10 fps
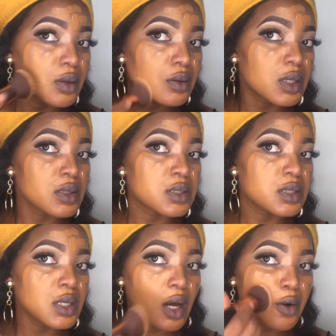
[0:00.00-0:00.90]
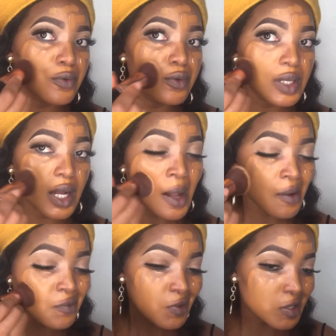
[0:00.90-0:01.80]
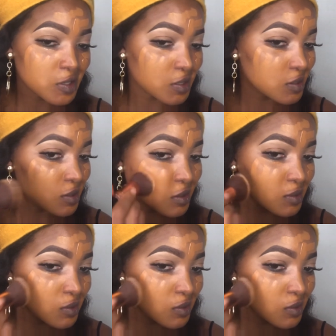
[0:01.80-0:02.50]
You can see how full coverage this is,